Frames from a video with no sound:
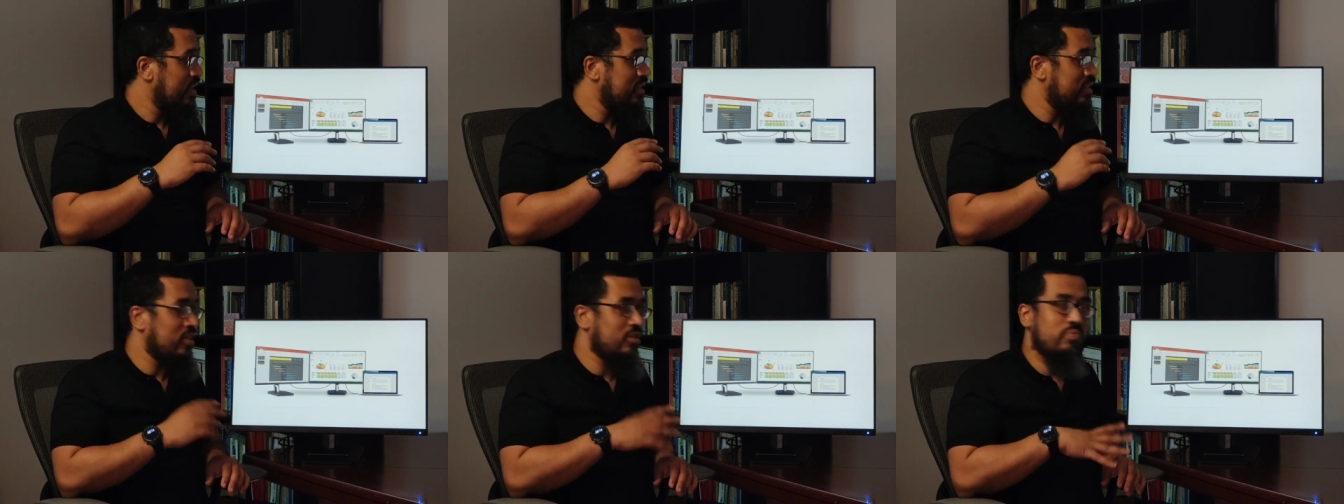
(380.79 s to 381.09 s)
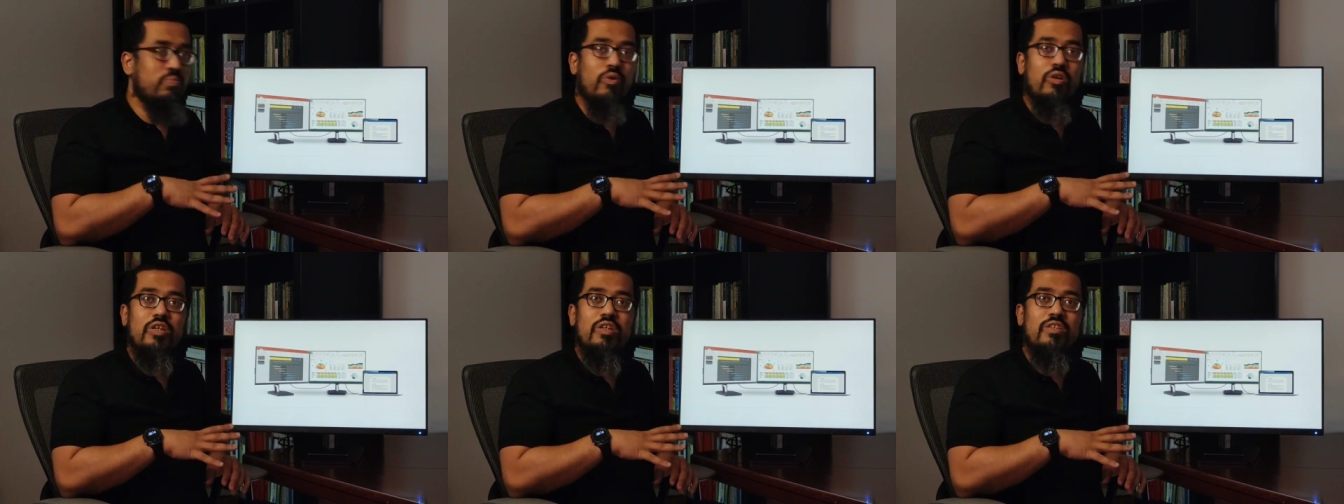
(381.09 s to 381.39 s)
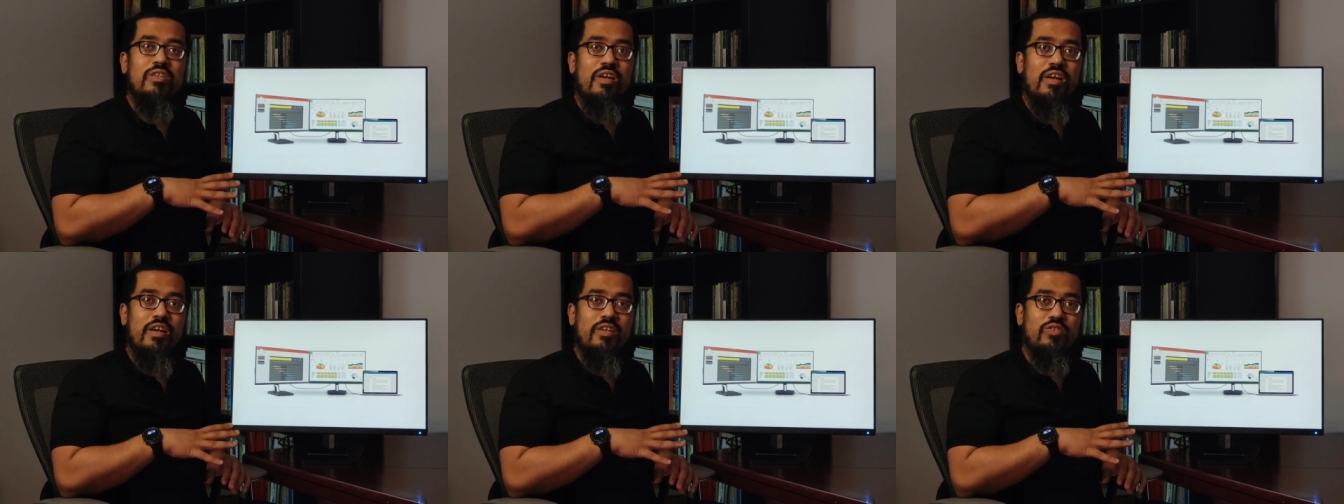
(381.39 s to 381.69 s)
this
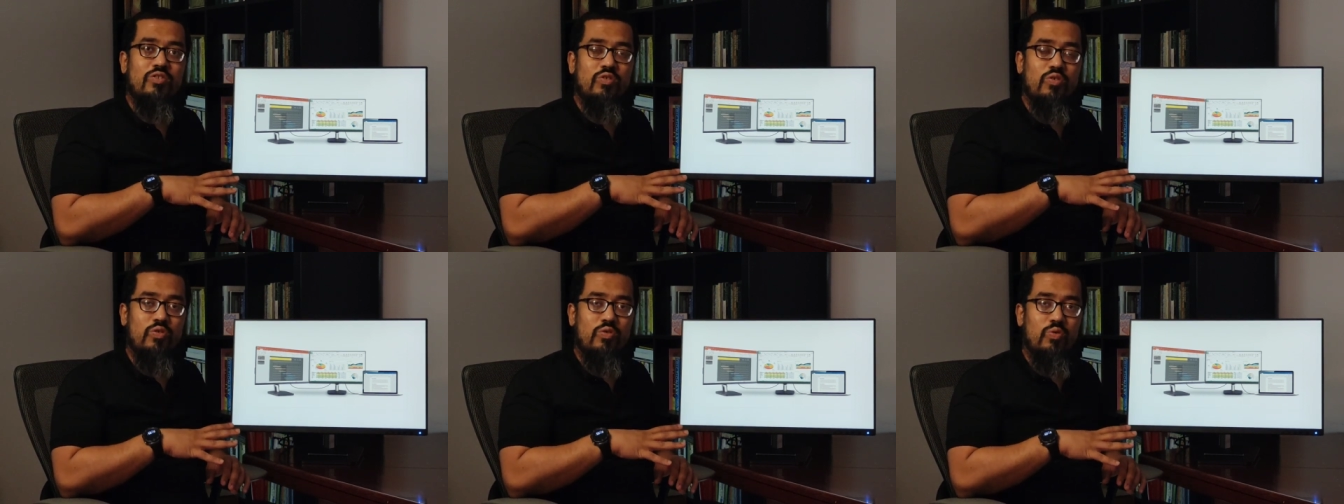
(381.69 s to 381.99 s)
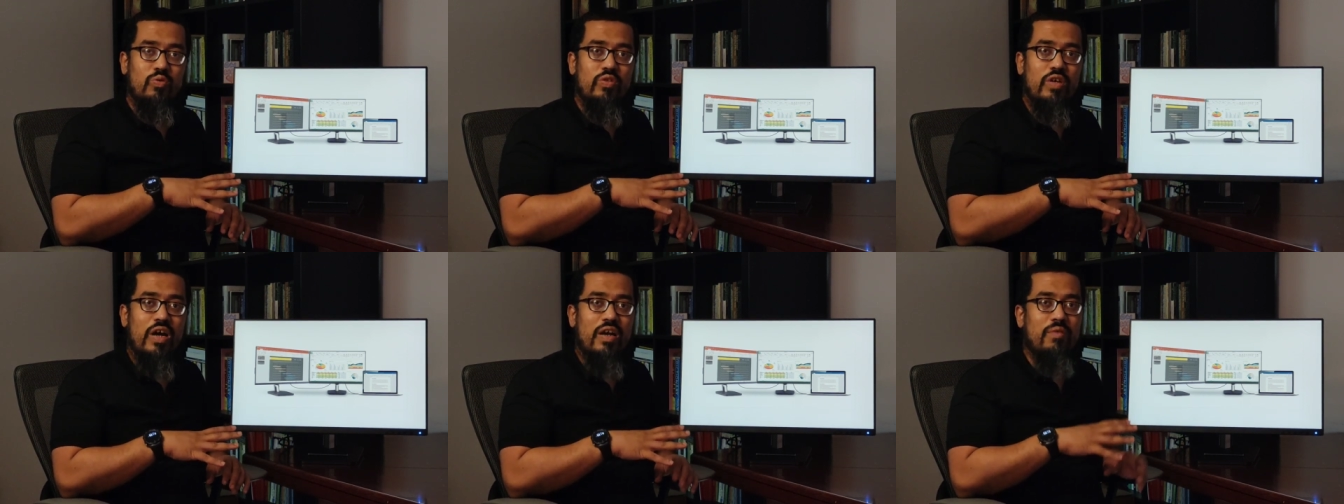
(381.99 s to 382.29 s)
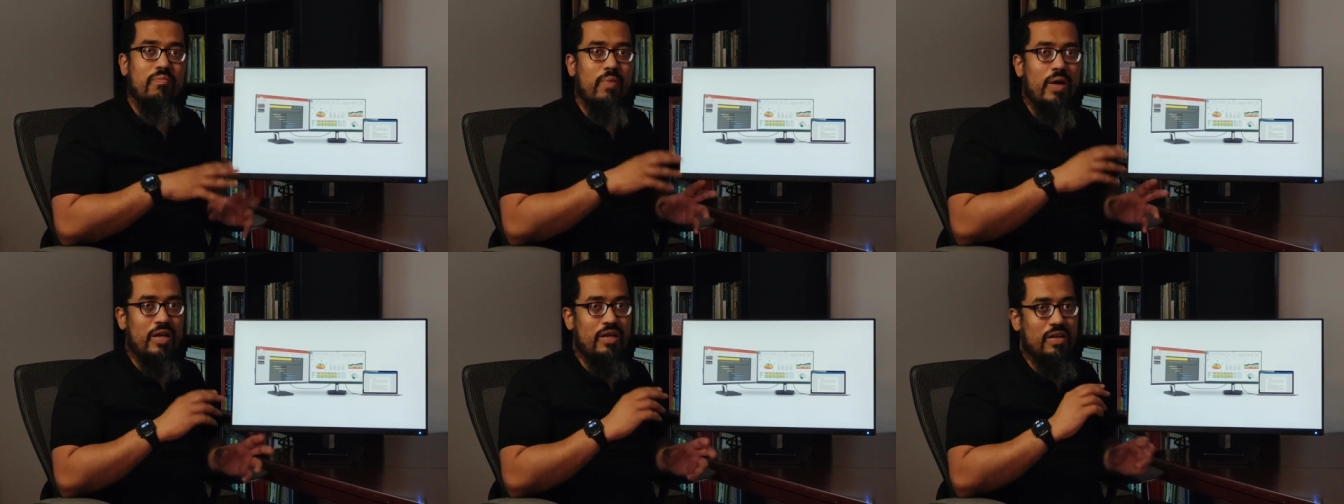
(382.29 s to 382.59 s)
monitor lets you do
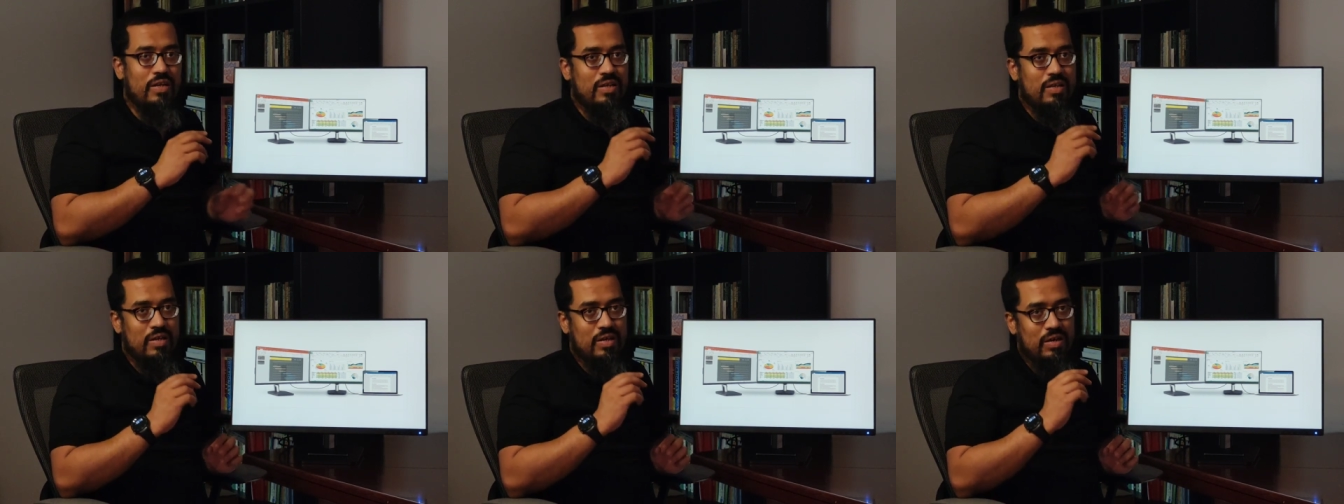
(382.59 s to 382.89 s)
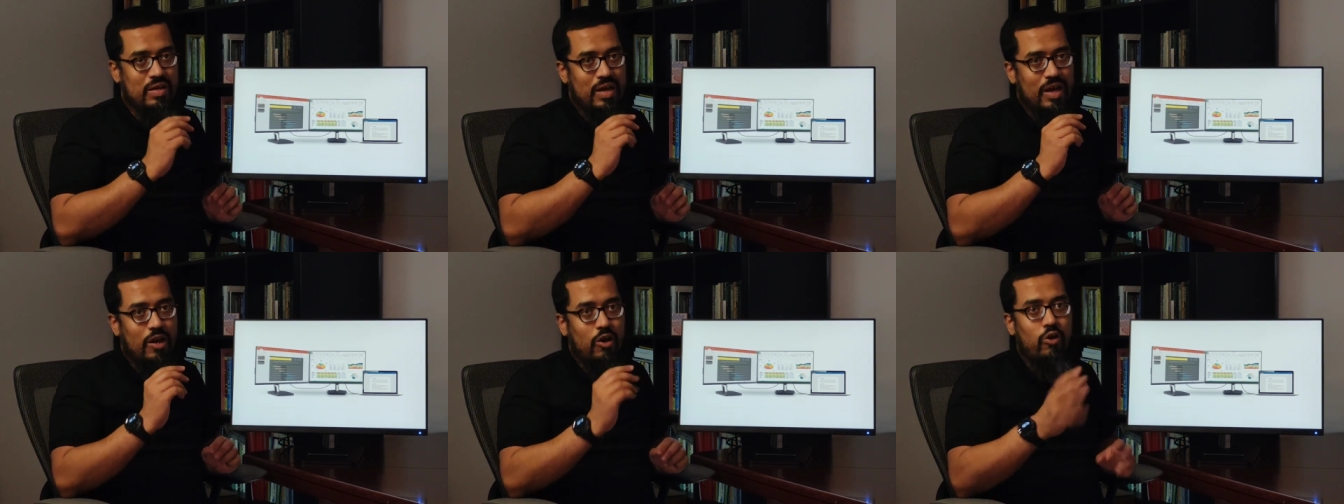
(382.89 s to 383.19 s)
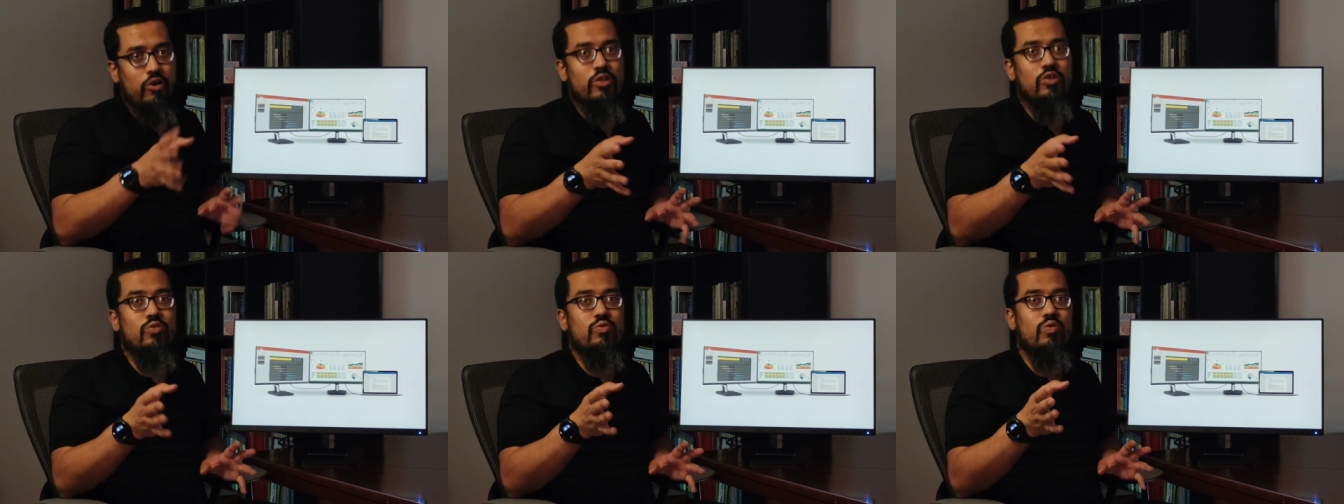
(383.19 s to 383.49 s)
that by
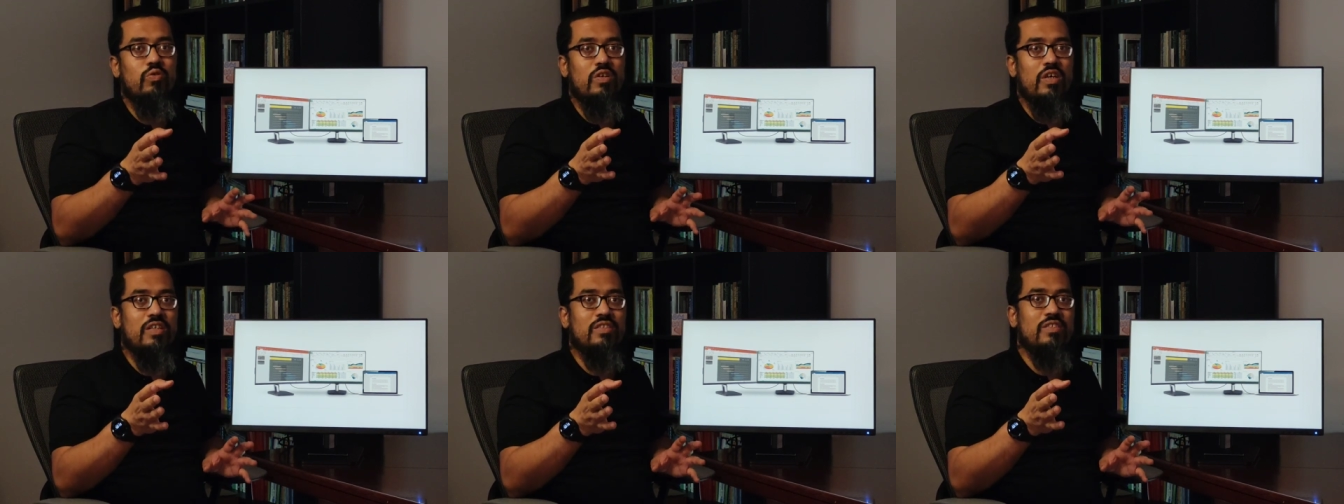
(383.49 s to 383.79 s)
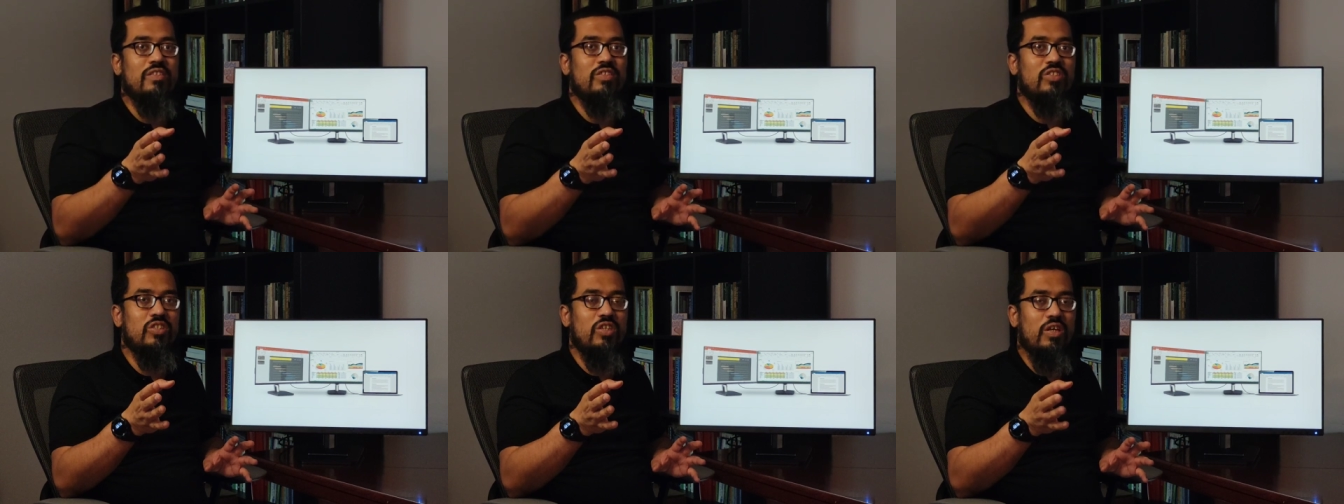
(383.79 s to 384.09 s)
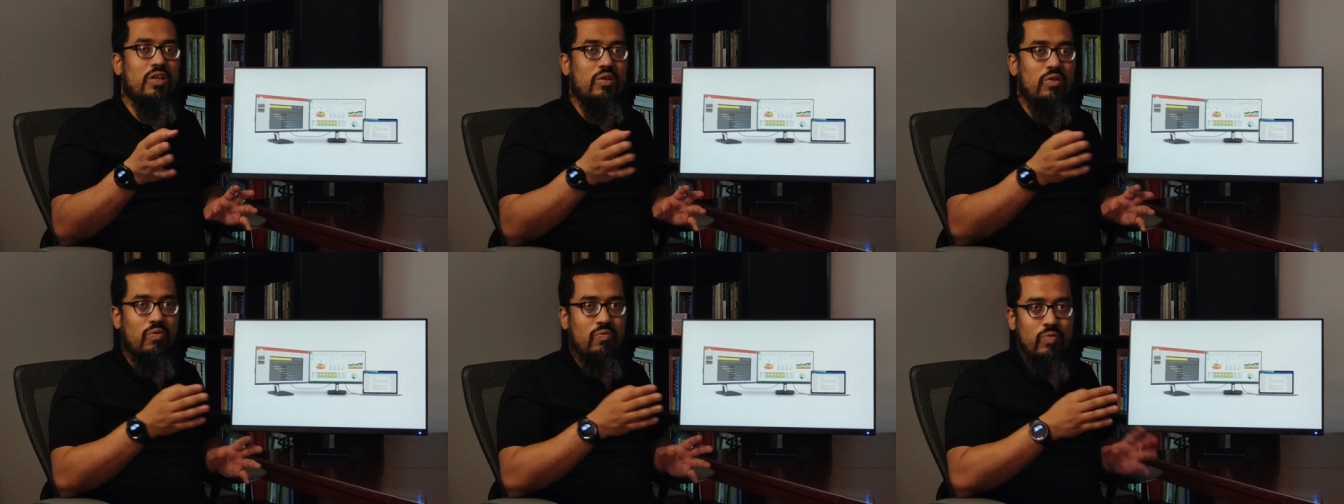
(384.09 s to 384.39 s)
allowing you to daisy
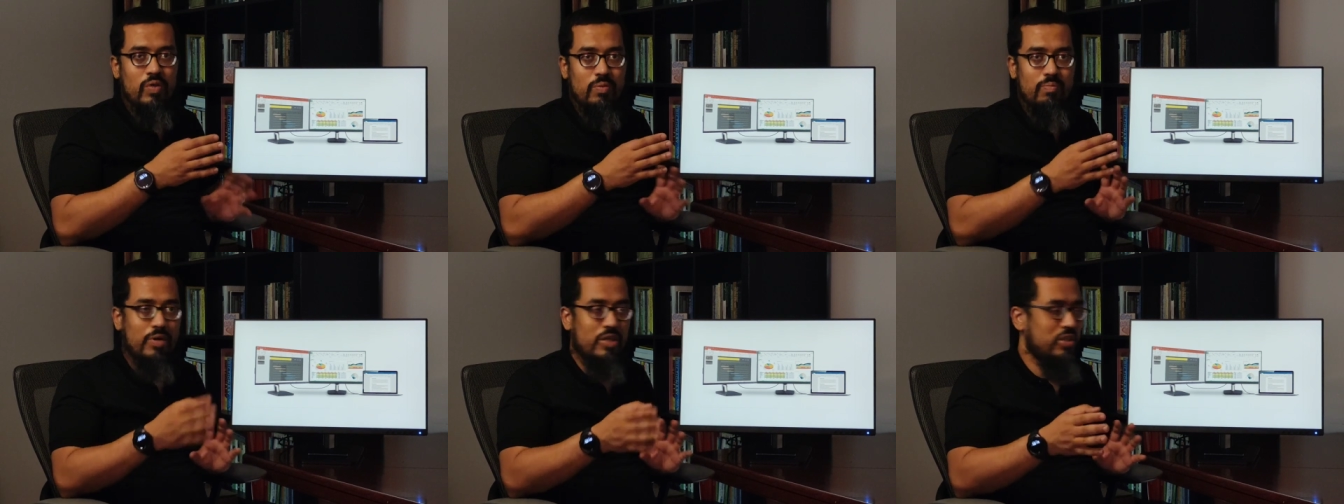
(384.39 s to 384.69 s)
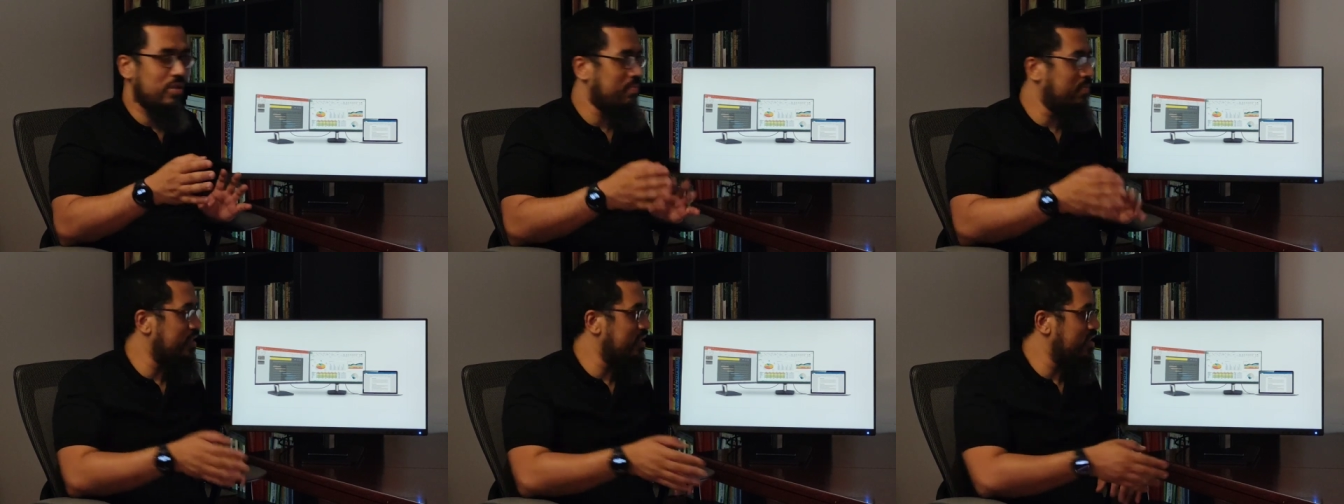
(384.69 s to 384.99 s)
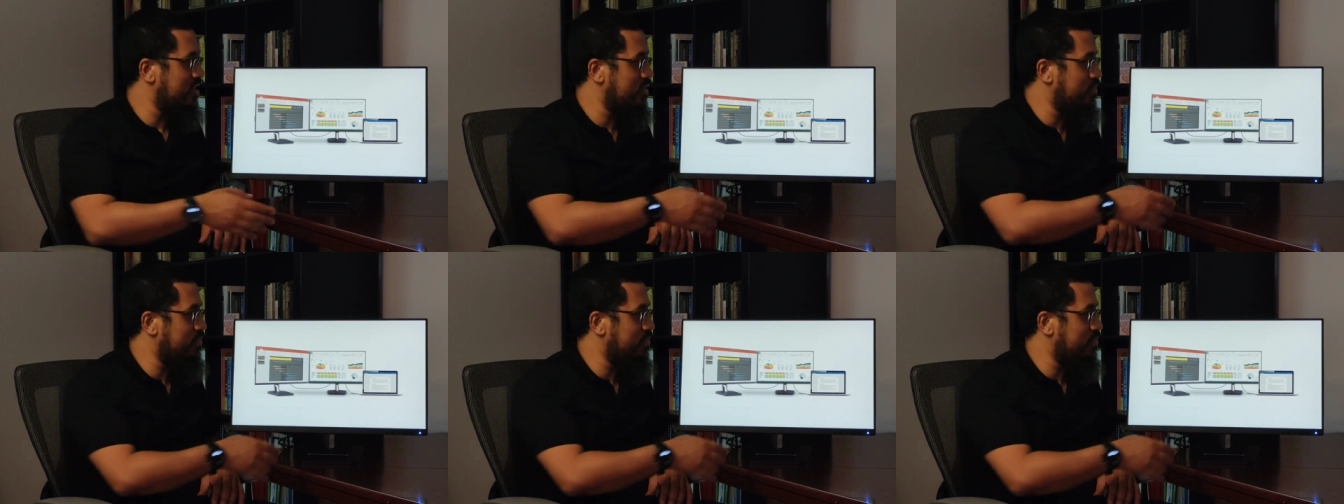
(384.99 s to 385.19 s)
chain with multiple